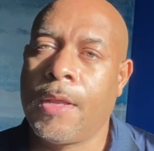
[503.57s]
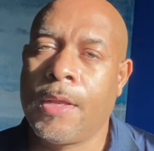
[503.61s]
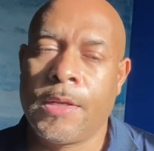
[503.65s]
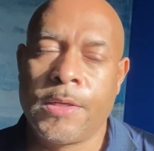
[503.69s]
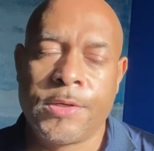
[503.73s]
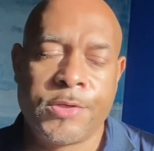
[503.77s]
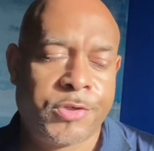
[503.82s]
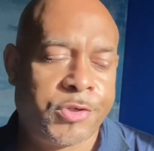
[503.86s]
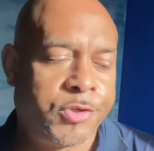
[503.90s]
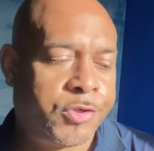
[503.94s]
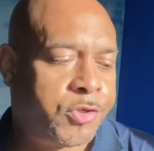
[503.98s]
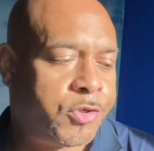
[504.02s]

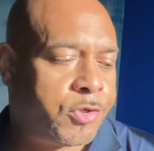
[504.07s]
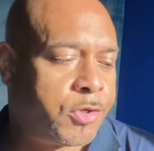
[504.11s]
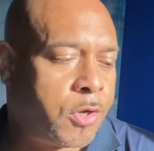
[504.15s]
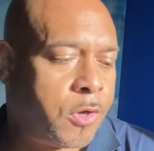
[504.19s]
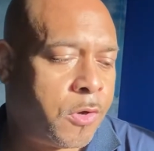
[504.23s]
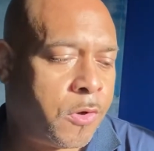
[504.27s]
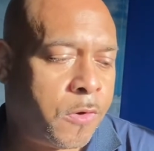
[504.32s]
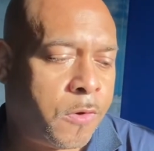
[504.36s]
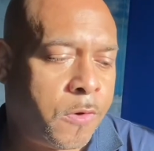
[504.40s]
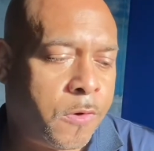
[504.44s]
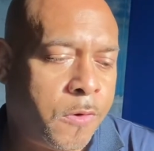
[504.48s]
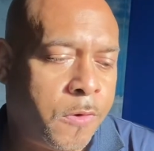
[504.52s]

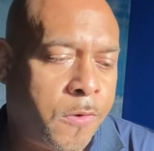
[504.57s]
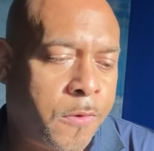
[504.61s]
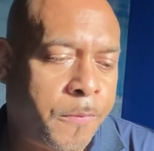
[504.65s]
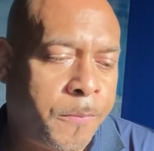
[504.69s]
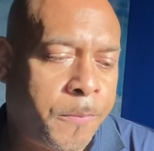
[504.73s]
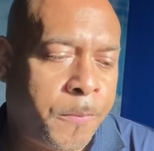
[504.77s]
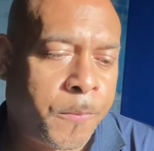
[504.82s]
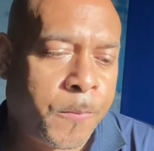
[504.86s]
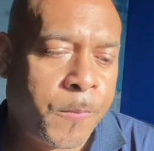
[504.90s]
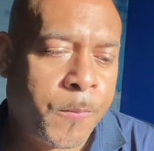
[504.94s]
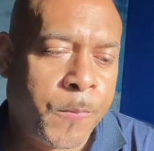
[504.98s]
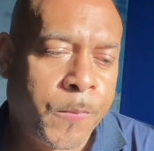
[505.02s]
So
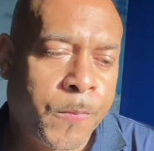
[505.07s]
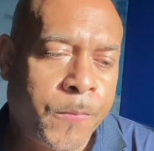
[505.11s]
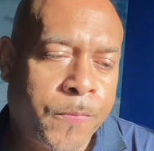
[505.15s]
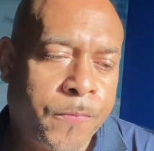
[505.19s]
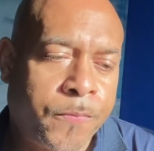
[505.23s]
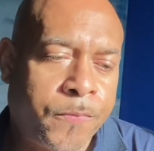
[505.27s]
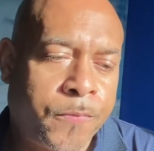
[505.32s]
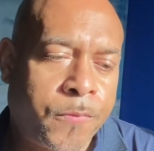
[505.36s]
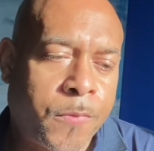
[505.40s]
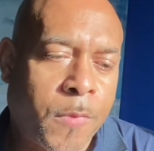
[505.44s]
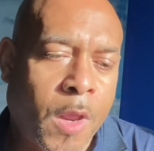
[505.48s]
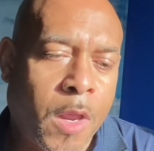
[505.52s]

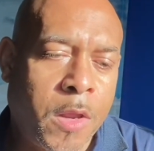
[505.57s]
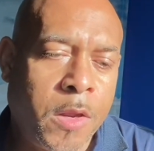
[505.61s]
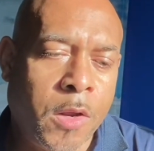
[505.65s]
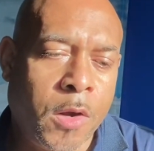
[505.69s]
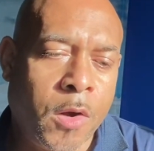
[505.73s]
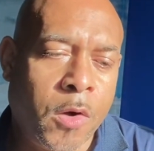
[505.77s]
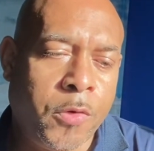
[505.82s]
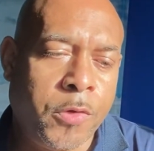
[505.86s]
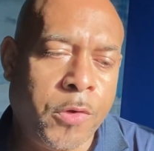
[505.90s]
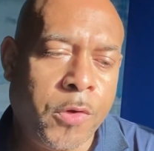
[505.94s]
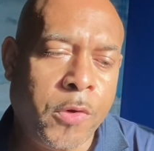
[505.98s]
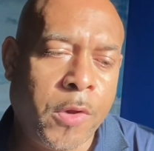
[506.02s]
you
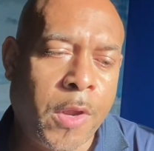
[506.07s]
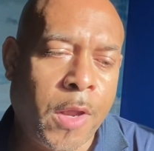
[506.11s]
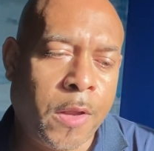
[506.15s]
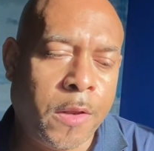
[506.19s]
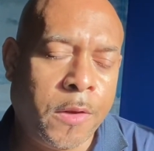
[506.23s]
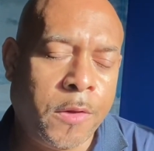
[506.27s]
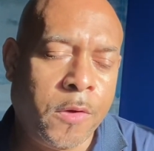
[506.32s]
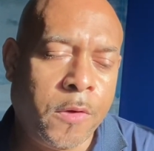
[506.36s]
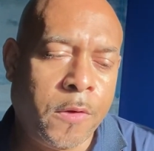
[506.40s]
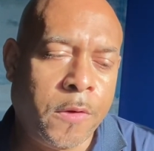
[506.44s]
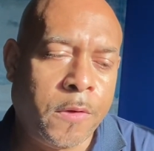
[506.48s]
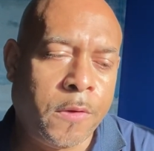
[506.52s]
know, you get
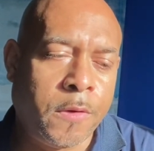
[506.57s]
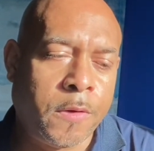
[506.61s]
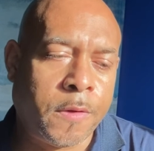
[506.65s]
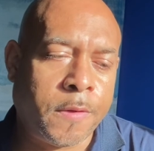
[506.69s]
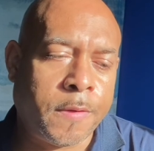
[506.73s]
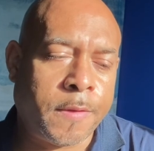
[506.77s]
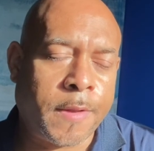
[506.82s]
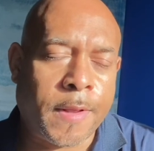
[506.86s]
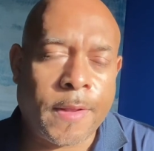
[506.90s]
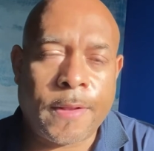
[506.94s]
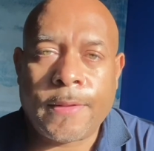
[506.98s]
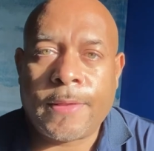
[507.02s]
you.
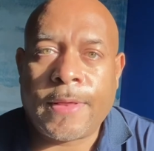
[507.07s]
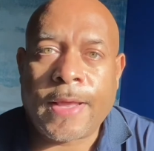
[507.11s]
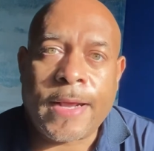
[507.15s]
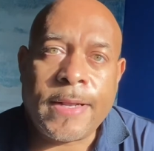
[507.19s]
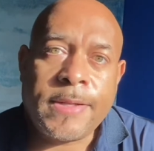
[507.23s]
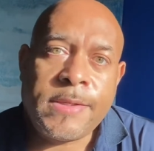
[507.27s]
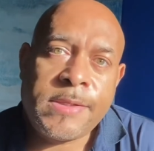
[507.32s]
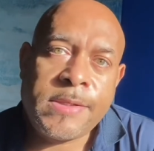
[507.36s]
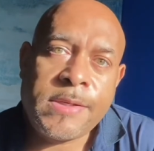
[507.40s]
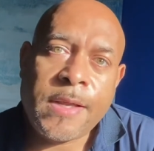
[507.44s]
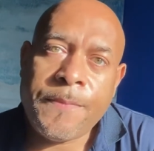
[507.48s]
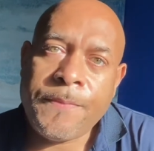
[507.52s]

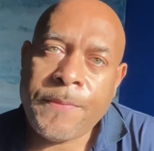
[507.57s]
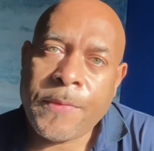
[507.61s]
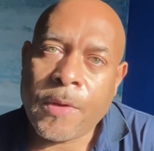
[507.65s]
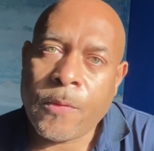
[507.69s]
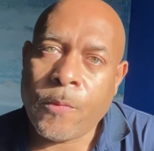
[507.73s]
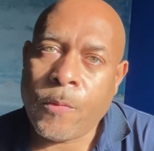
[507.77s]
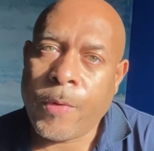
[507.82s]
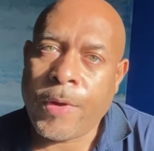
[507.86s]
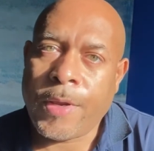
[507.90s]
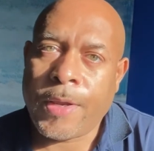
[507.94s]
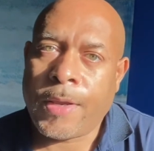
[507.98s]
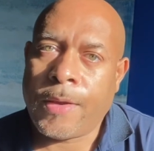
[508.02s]
That's something
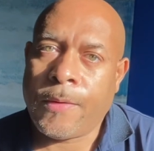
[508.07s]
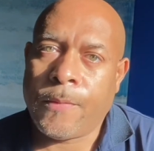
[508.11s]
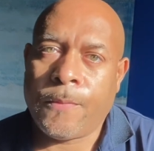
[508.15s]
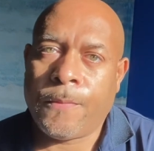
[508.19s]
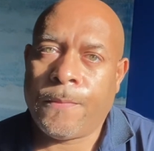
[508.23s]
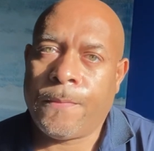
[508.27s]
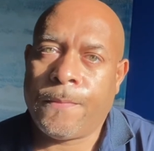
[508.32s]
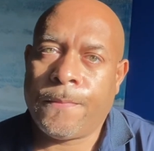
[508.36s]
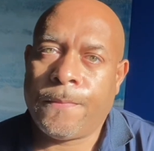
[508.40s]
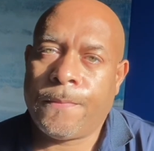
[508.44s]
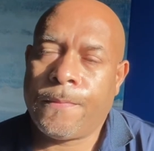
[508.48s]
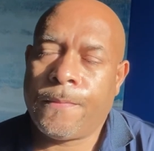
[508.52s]
we
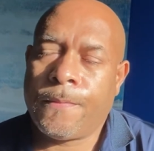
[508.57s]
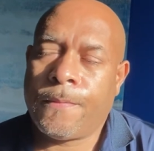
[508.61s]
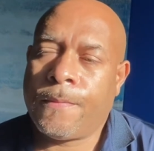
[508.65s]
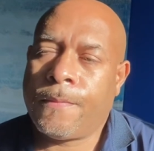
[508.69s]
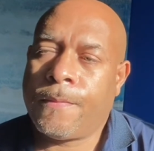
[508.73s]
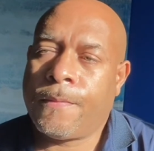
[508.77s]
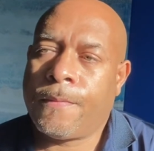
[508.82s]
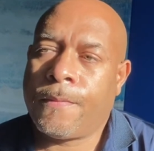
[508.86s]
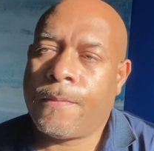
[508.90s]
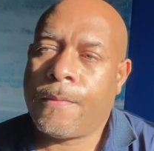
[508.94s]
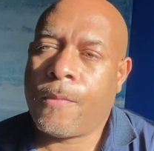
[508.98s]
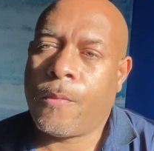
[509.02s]

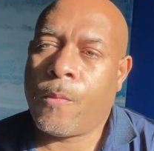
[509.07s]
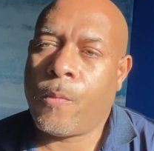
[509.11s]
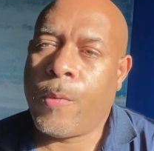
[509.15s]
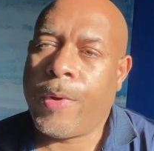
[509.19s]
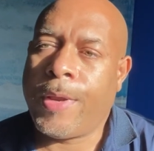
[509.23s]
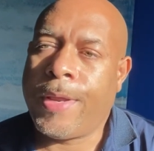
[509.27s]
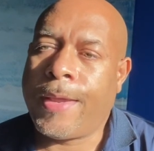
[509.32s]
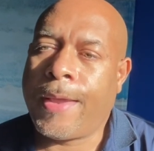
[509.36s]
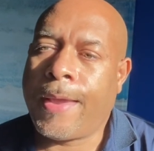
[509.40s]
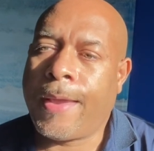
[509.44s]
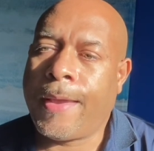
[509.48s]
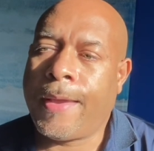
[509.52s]
we
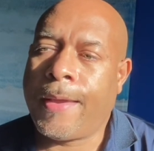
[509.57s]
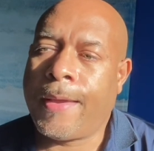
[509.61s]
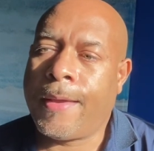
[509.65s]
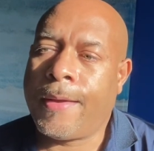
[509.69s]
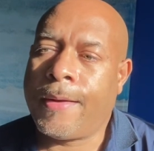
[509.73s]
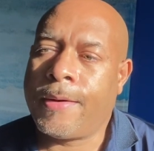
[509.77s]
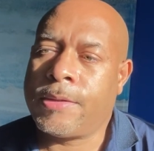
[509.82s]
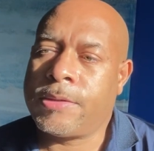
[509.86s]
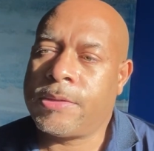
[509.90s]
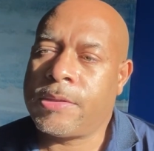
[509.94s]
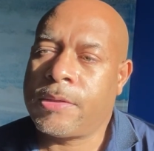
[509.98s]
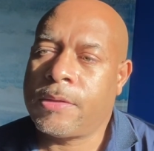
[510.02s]

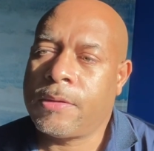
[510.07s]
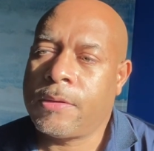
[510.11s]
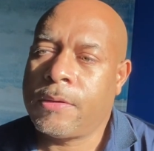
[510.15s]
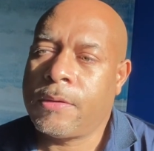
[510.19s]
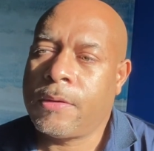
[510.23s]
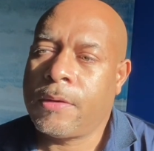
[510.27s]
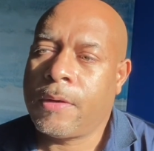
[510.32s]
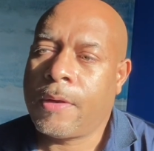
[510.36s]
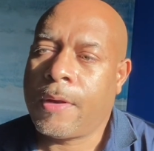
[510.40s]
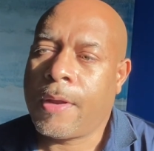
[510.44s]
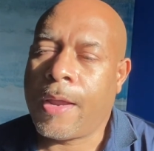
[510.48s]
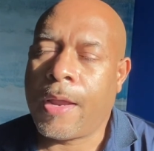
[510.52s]
can't
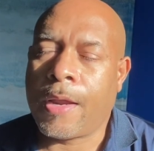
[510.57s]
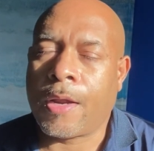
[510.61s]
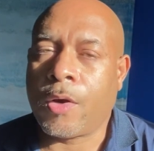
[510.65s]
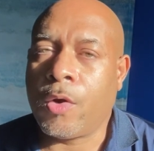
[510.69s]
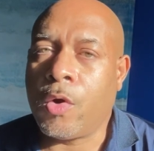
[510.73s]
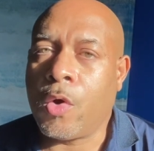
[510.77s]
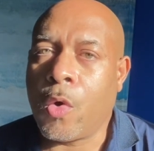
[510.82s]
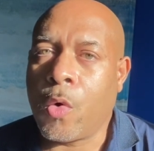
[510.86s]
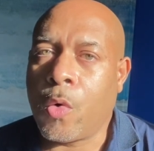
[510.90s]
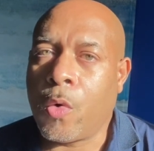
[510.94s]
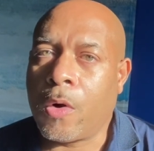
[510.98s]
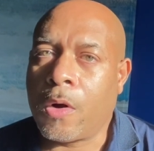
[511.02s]

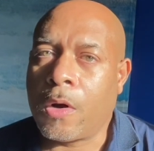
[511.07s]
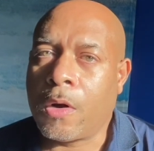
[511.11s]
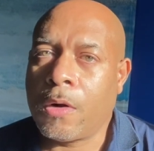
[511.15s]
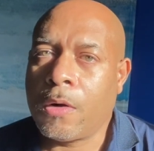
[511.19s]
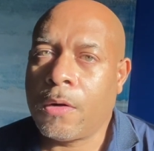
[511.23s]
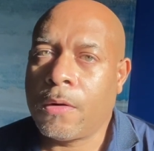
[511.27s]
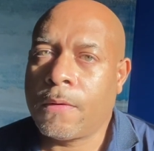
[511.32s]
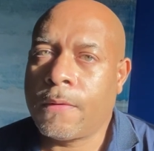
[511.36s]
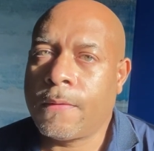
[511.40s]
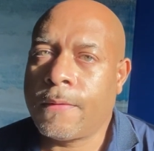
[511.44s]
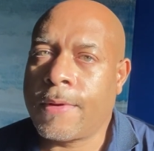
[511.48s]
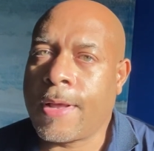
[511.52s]
ignore.
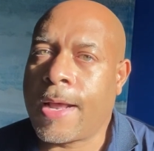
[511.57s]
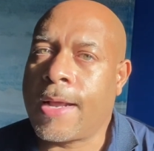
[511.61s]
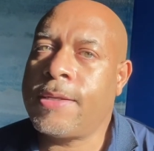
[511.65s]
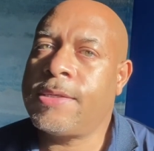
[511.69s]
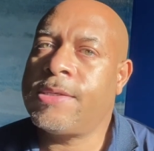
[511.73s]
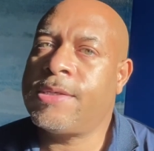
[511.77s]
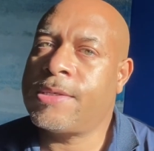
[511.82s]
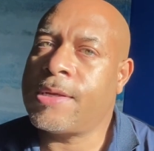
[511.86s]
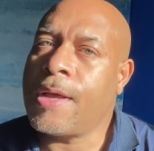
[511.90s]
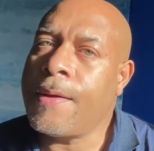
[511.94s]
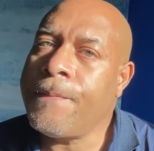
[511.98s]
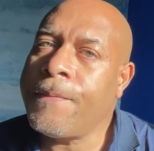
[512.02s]
That's
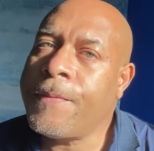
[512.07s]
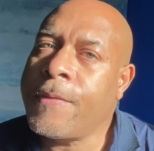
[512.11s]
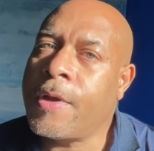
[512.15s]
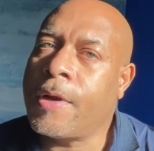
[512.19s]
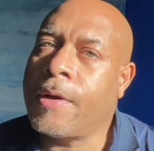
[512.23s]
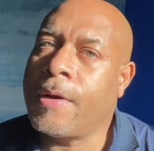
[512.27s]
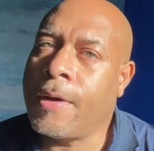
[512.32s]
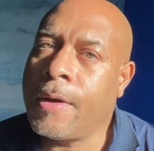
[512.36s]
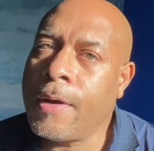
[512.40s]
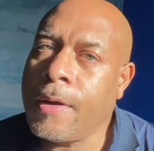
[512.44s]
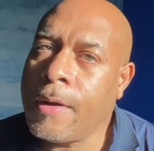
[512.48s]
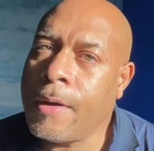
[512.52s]

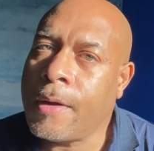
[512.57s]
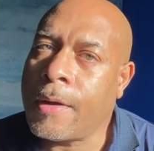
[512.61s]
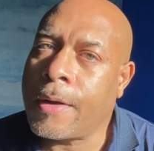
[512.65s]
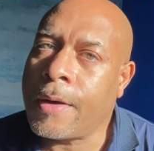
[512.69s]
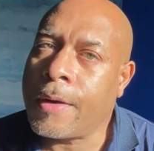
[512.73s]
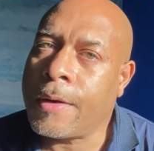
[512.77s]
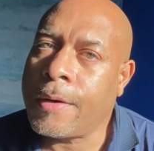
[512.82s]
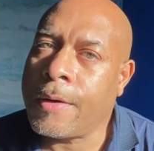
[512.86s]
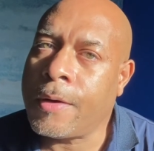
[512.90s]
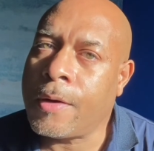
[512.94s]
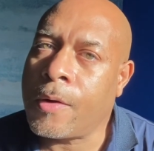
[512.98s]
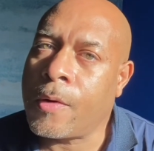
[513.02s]
something good.
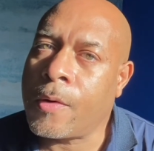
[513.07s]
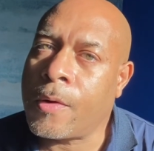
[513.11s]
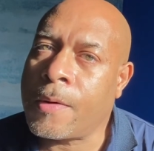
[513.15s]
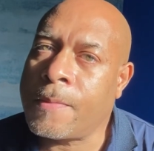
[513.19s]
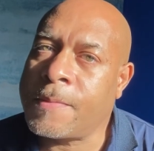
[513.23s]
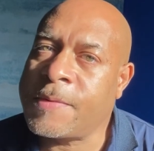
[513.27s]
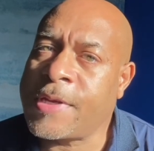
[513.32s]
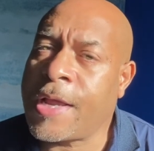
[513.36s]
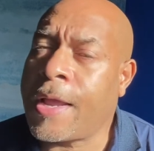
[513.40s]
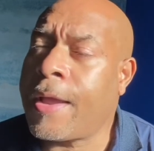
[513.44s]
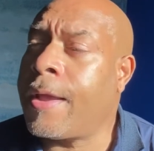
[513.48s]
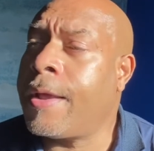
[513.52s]
You know what I'm saying?